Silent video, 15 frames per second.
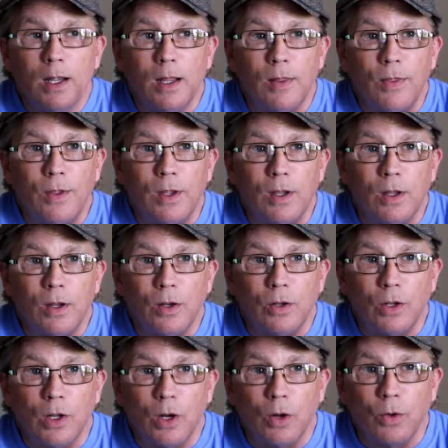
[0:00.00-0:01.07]
and
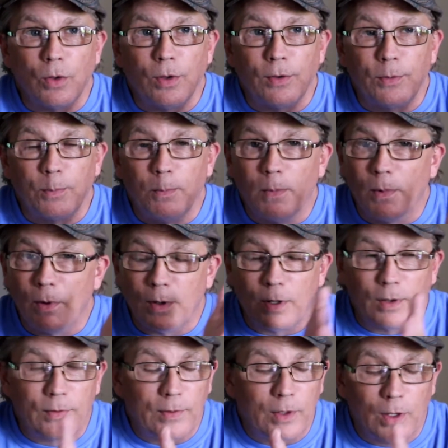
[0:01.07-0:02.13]
then,
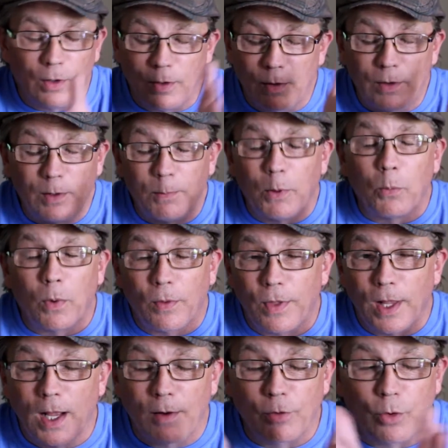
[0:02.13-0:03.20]
it's been one
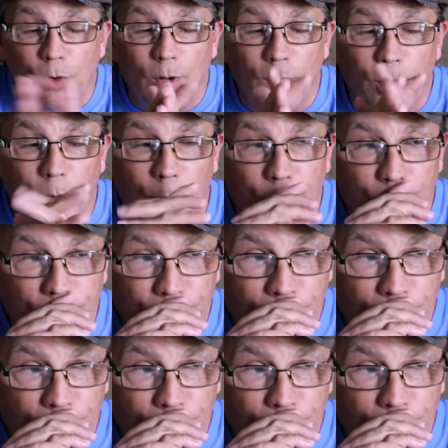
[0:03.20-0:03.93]
thing after another.